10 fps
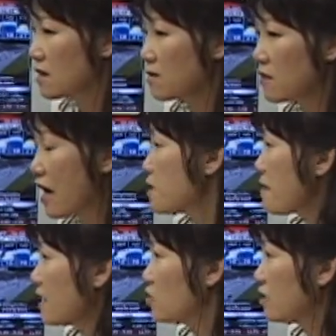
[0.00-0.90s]

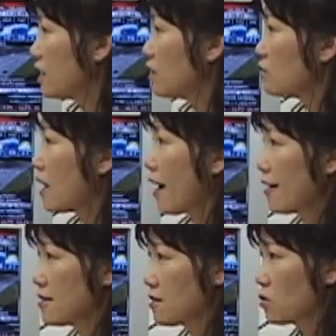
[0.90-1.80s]
elementary to high
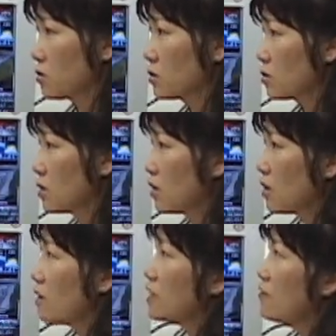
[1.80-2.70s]
school,
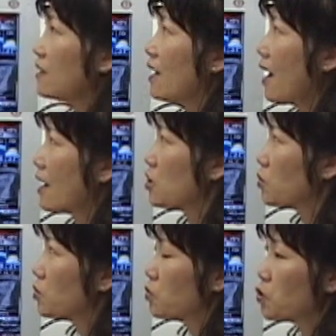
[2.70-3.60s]
or even the high school
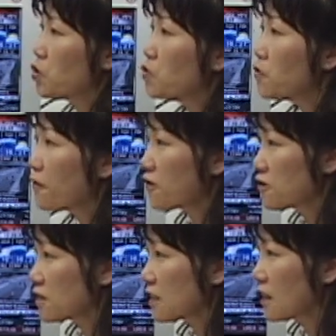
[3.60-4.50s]
to
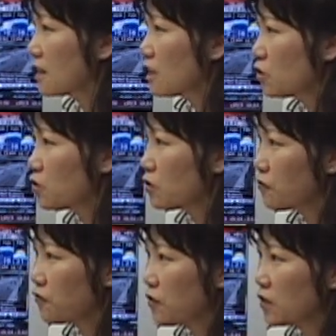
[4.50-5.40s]
university? Do you
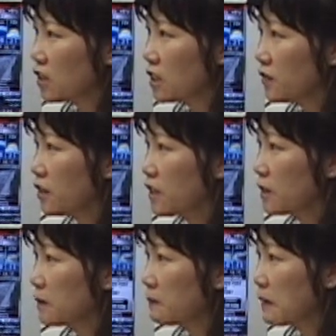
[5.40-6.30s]
feel the
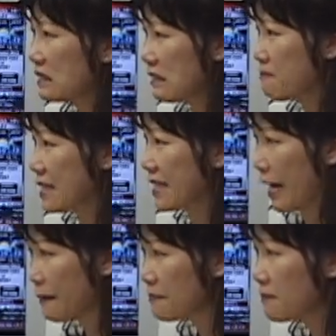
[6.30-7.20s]
curriculum is a big
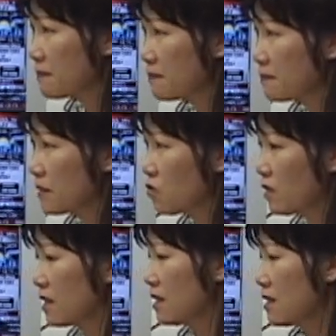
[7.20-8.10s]
gap
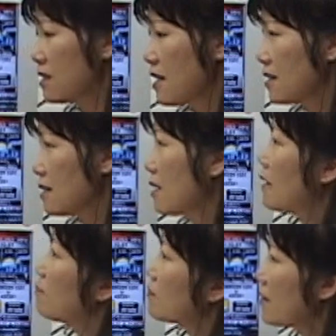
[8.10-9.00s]
between
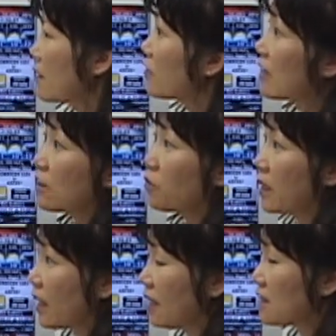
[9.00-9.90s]
like grade
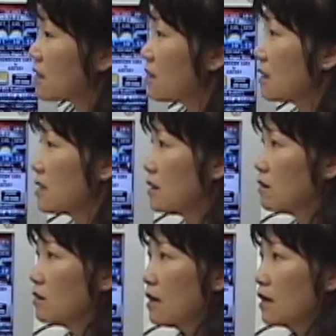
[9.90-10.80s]
8
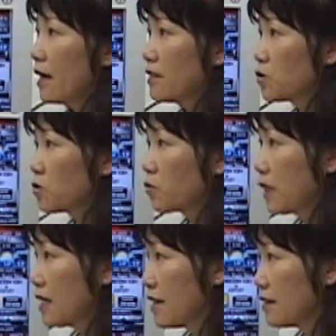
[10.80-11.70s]
till high school grade
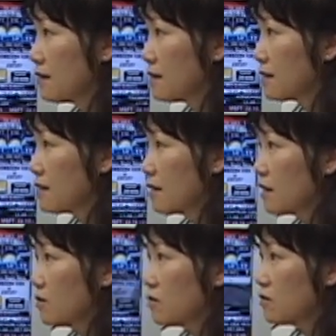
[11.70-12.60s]
9?
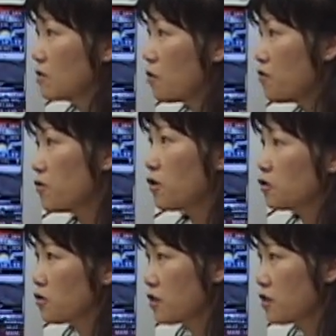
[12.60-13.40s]
Overall, do you think